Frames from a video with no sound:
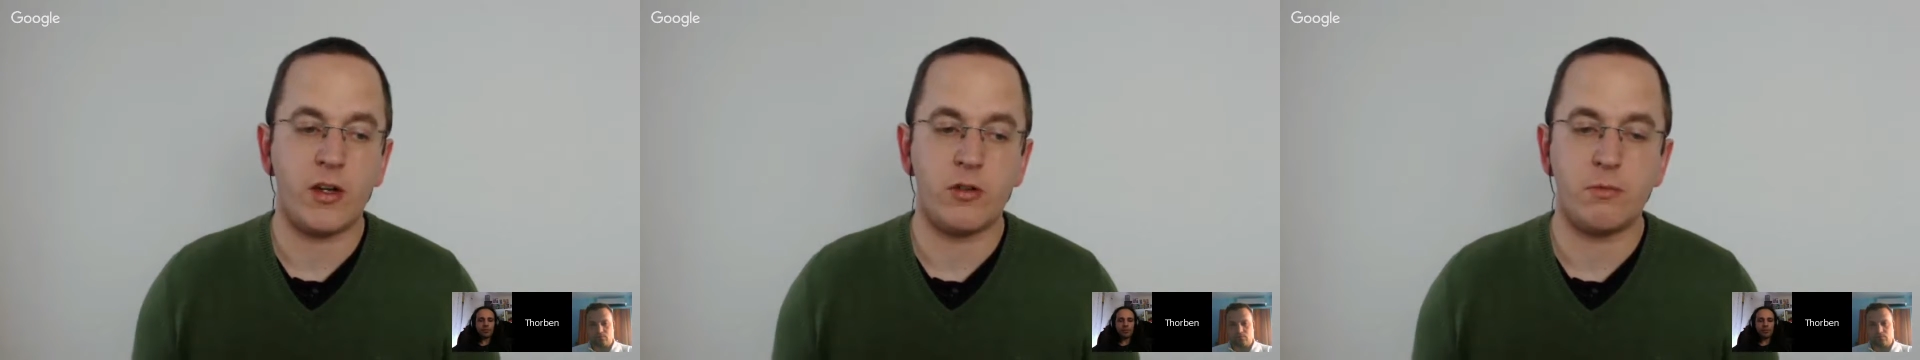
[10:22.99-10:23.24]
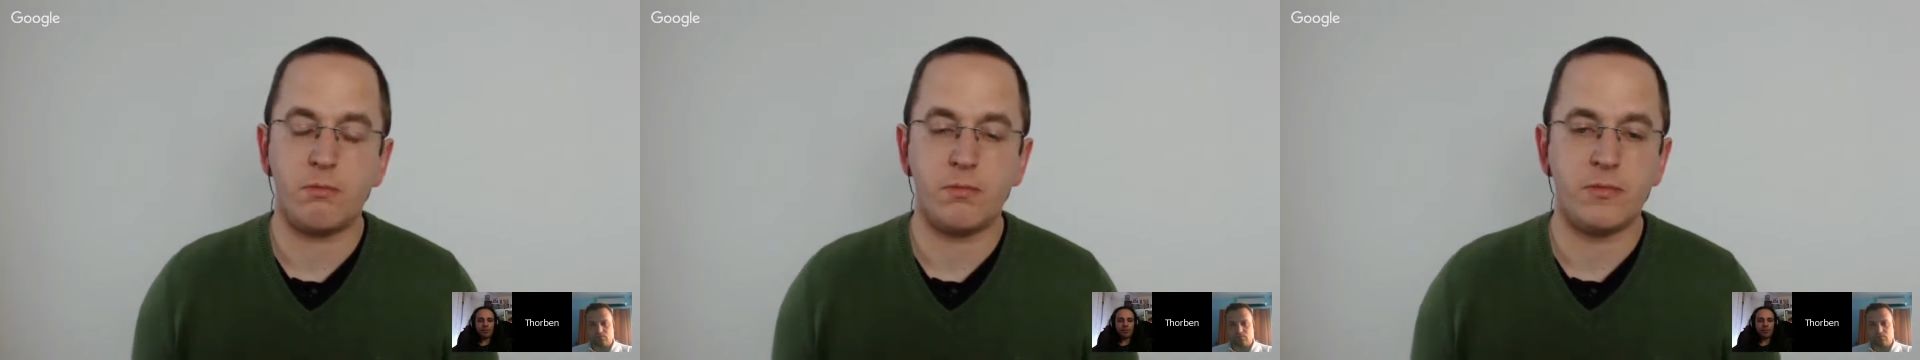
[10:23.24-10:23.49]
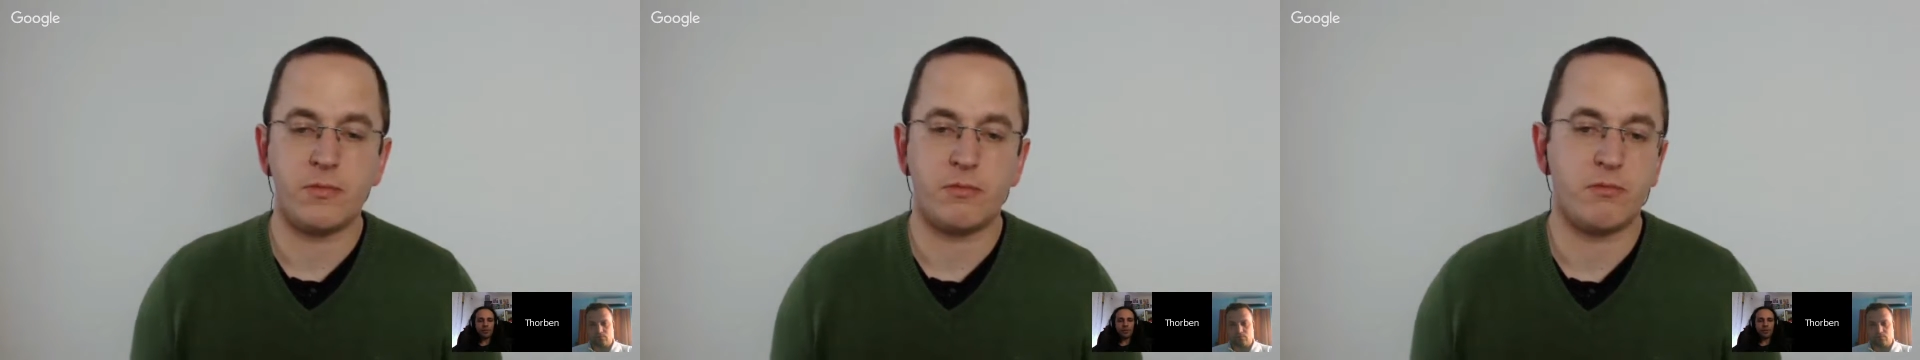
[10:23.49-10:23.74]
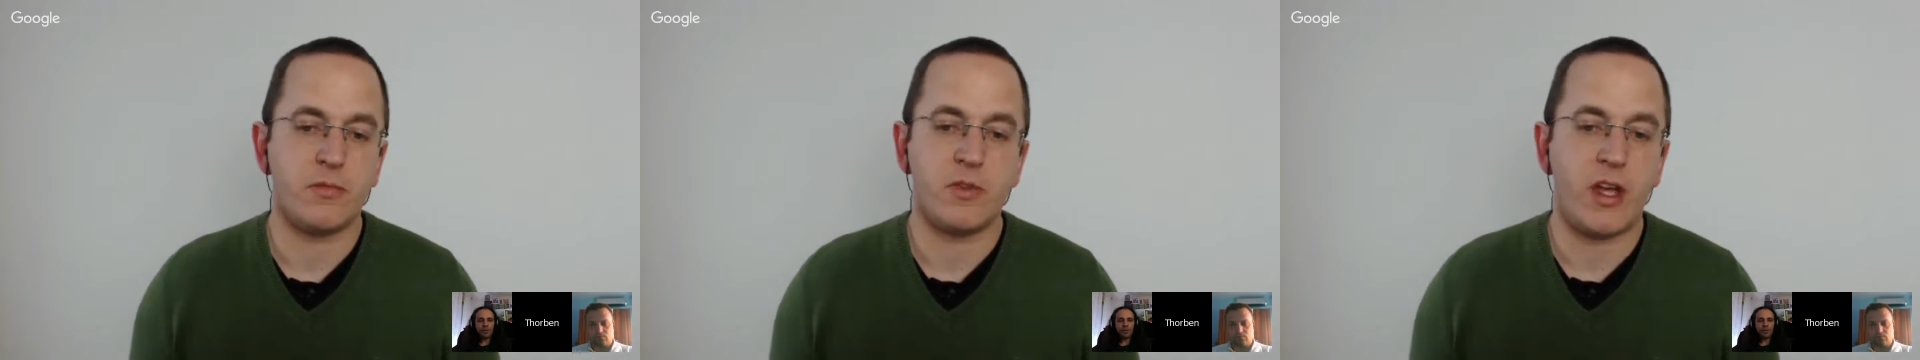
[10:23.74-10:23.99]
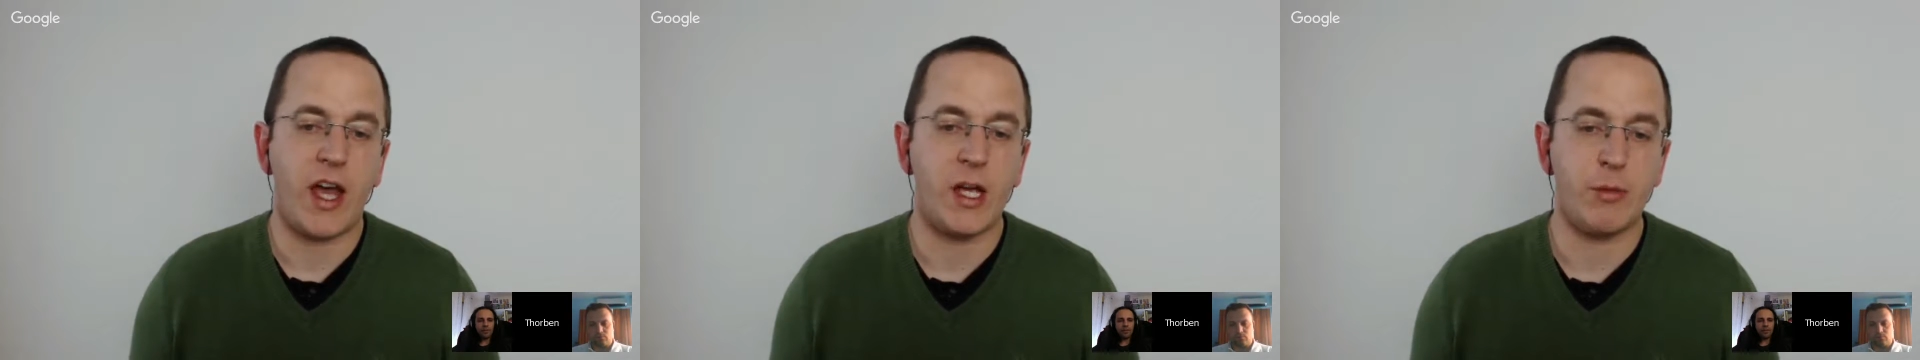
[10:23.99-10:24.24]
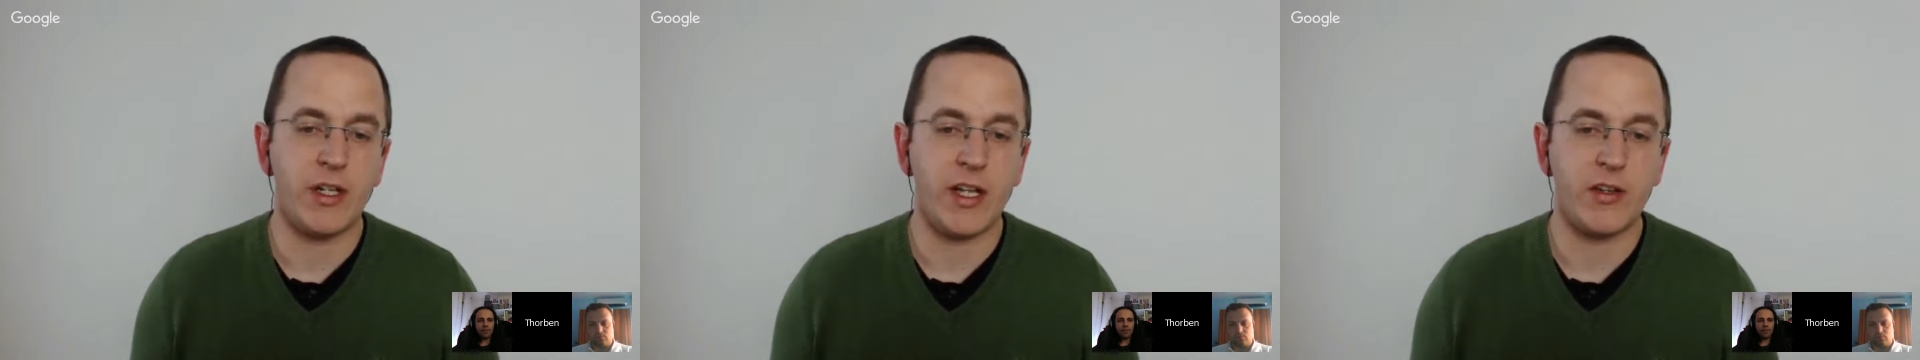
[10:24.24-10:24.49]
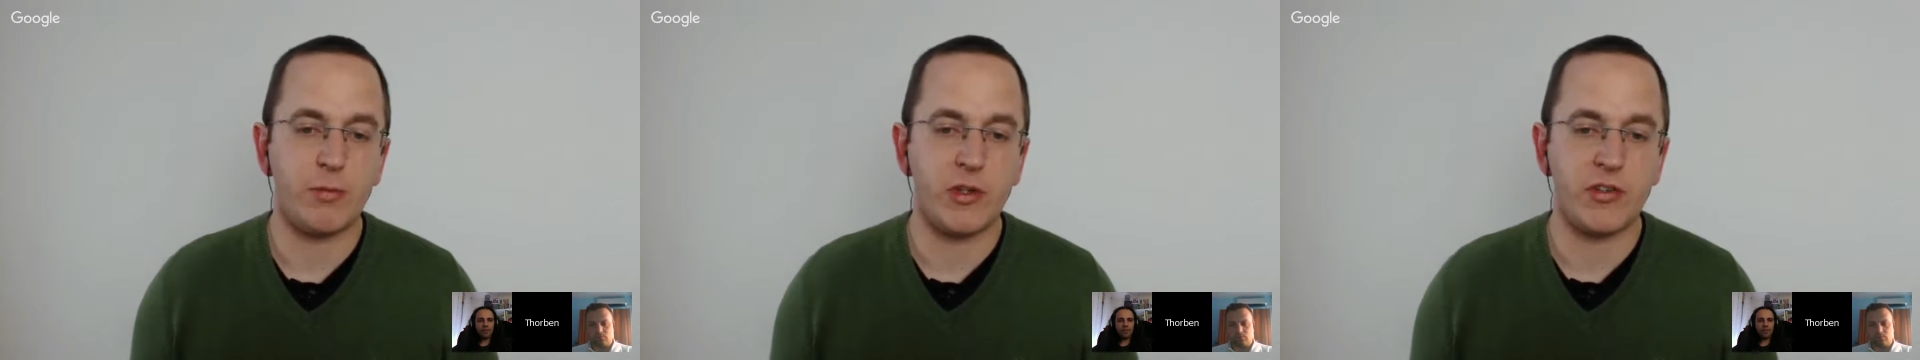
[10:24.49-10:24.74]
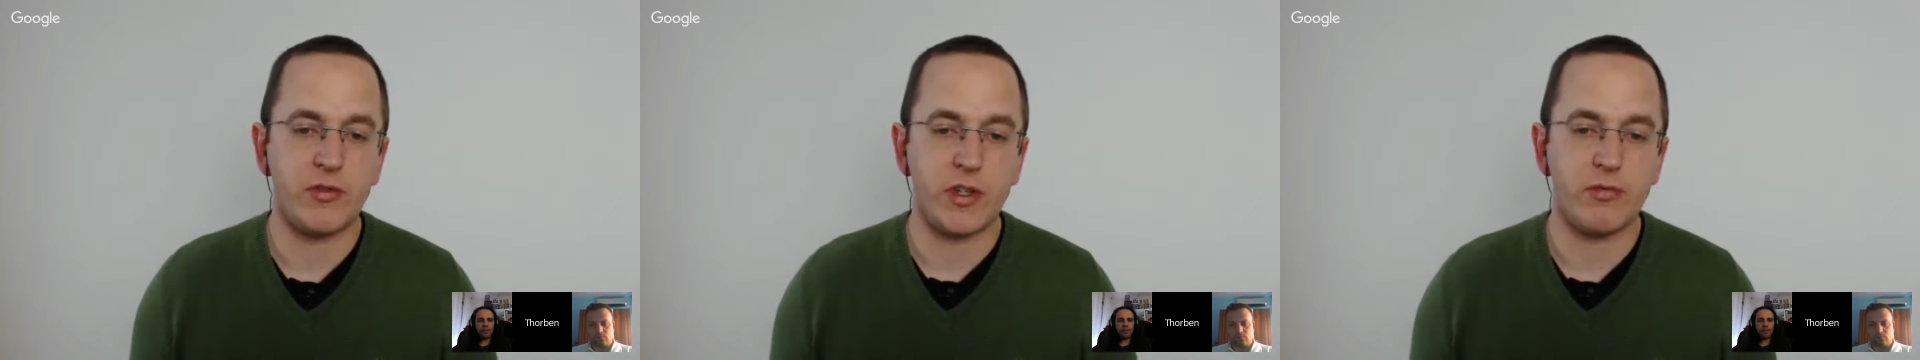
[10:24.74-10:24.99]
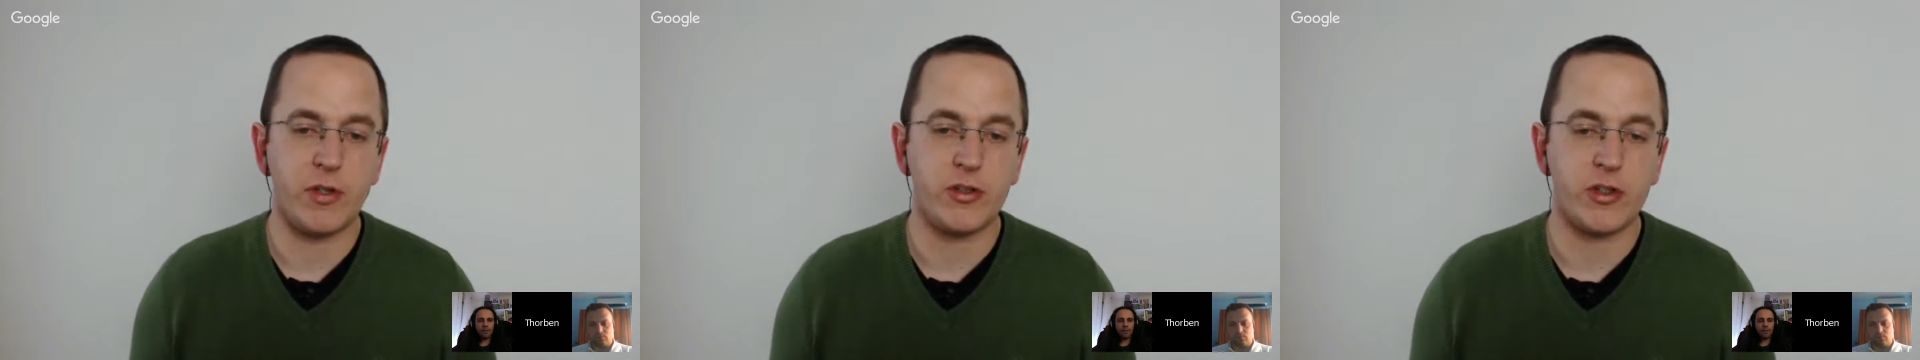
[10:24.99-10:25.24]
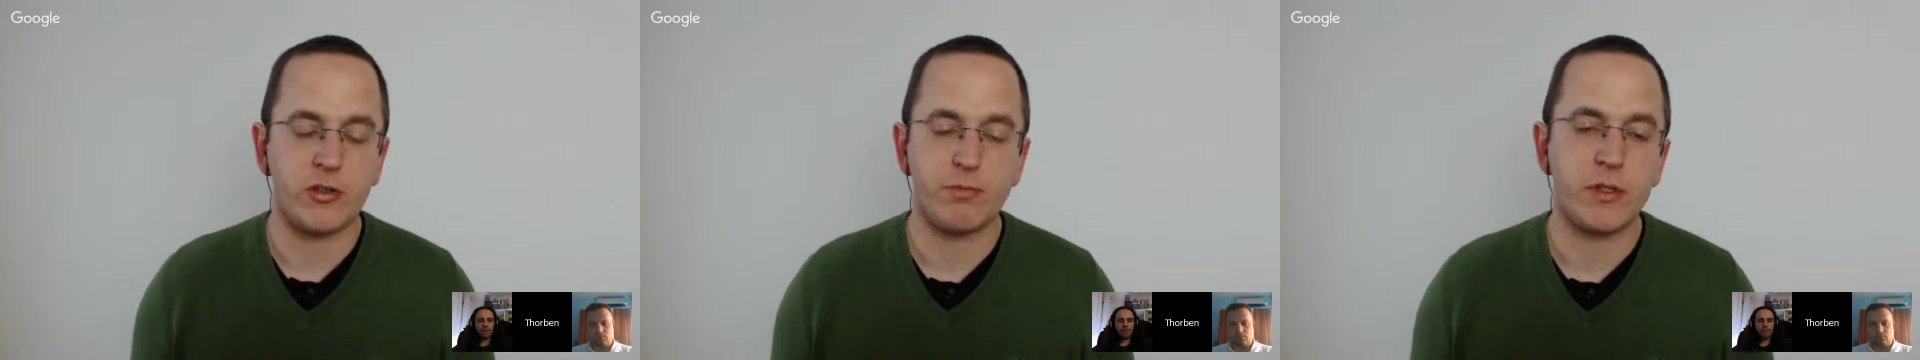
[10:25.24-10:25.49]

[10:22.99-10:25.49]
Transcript: on Hibernate-specific features.